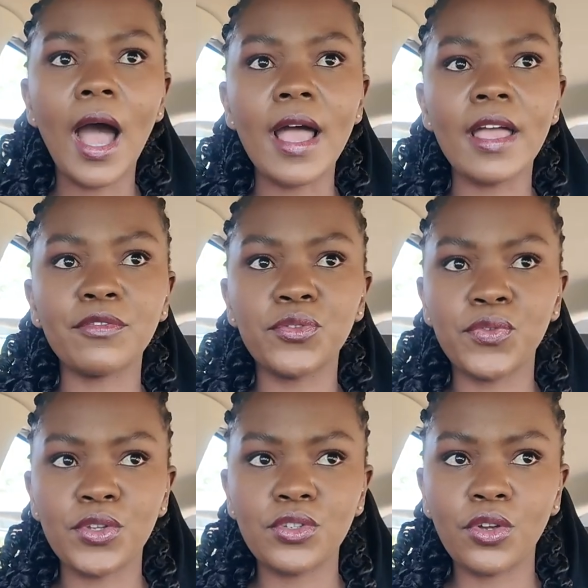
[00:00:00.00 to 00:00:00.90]
I have to
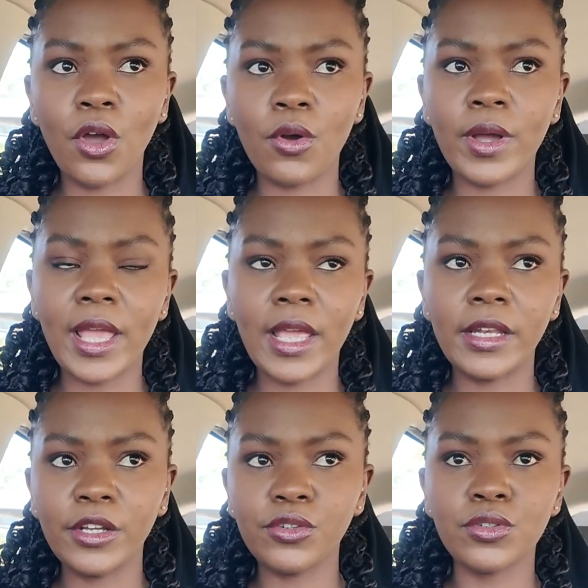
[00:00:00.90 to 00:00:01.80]
first go
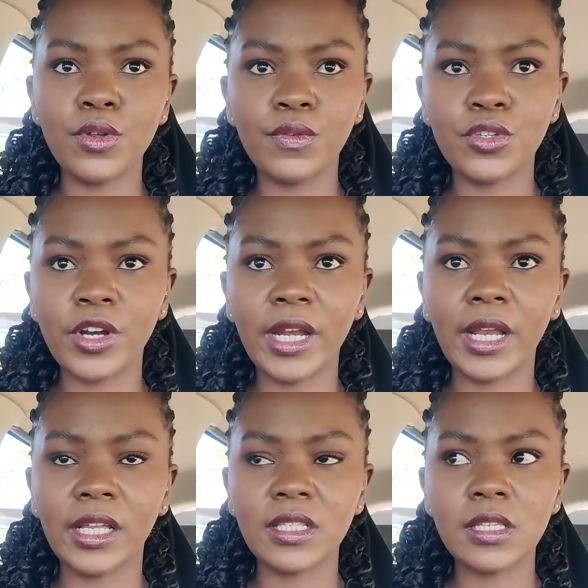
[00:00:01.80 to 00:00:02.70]
ahead and do service
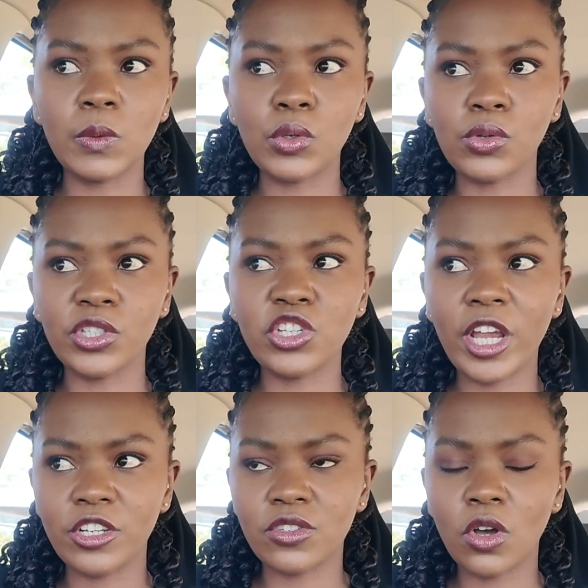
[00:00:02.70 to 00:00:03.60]
training and see what all the
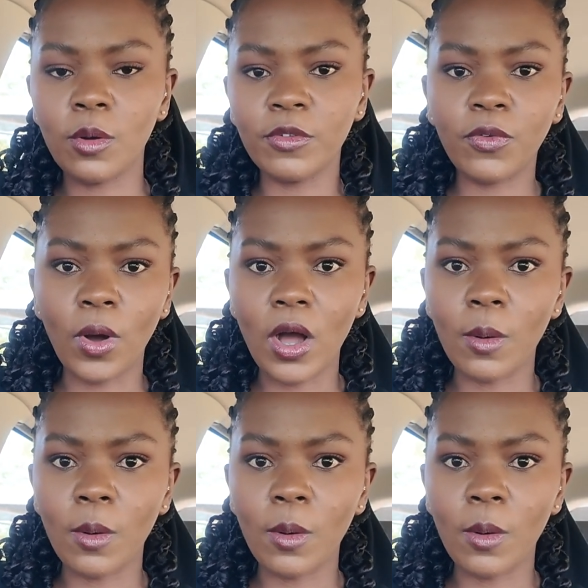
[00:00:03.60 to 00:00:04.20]
changes are before I